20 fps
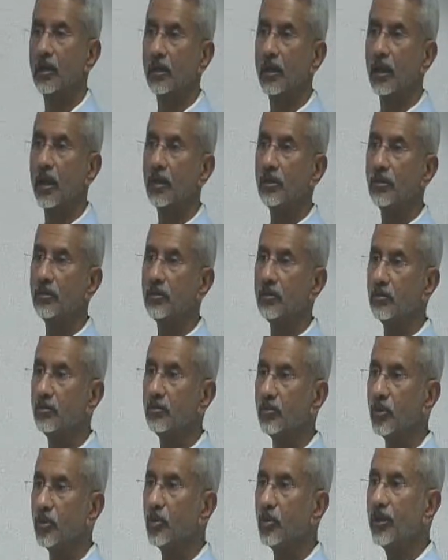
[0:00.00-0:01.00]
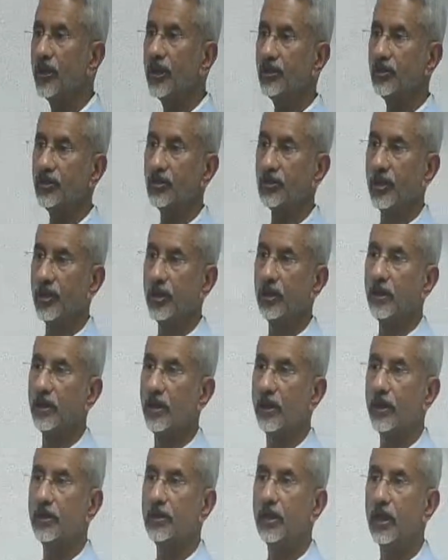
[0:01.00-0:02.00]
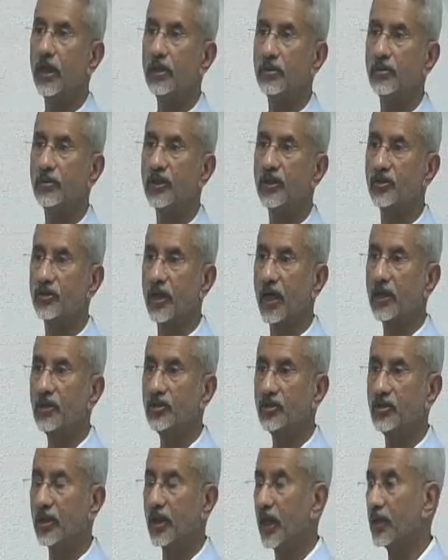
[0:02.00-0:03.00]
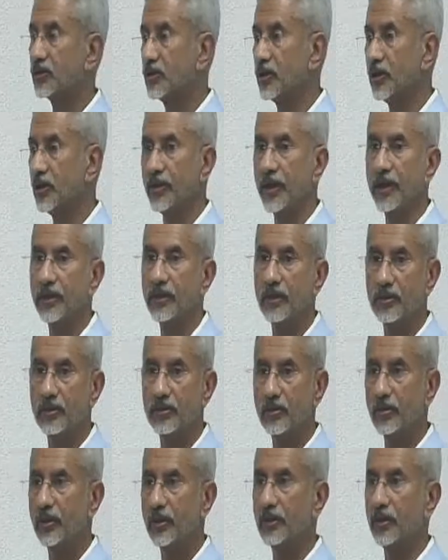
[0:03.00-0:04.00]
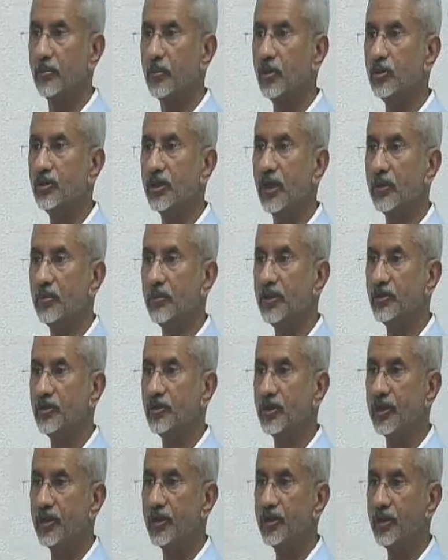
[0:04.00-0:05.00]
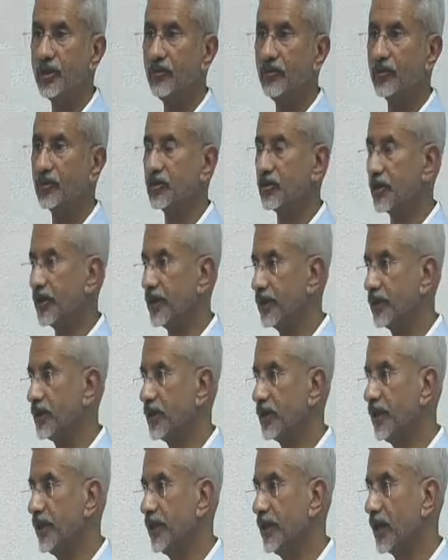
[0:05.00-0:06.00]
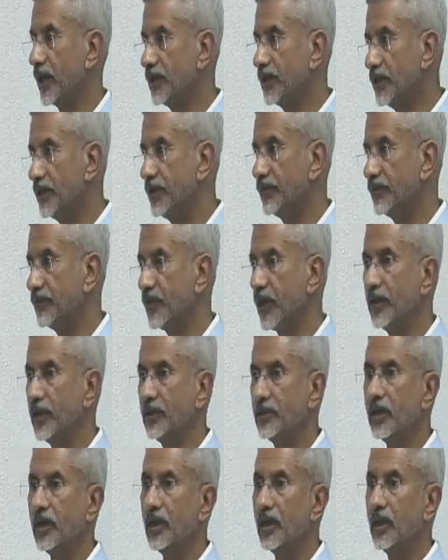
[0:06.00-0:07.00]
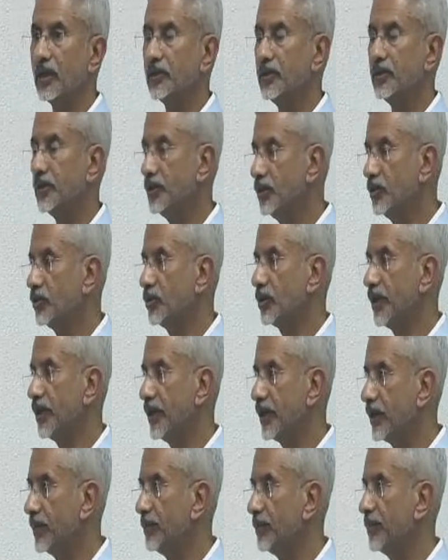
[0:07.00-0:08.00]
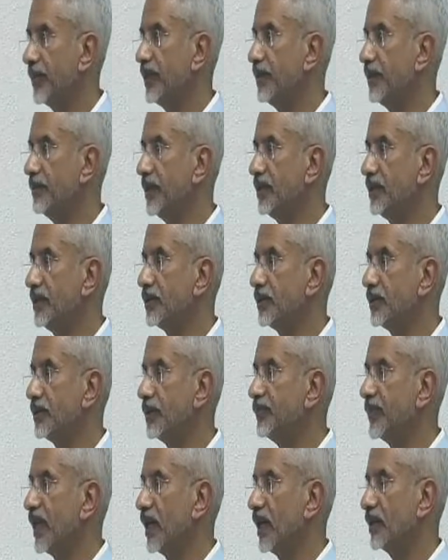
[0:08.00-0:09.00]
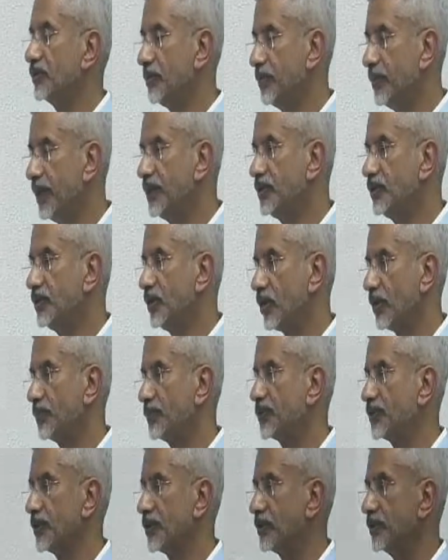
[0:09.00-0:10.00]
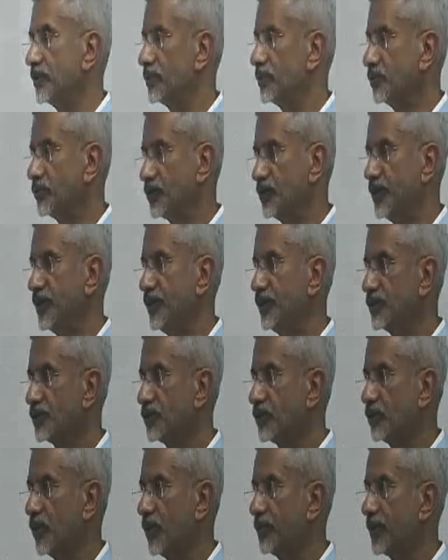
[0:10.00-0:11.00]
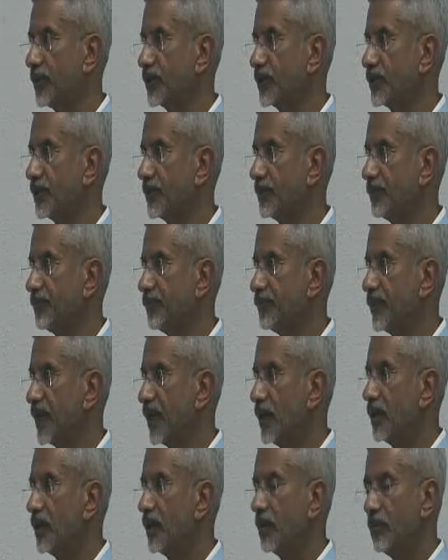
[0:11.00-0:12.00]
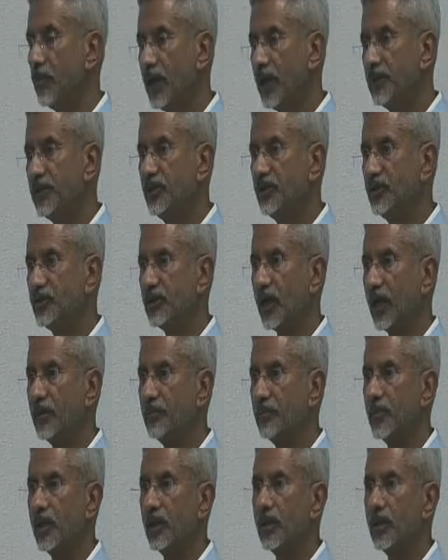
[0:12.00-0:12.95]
Now, progress in India-US ties accelerated during the Bush administration, which correctly identified the nuclear impediment as a major obstacle to serious cooperation. By this time,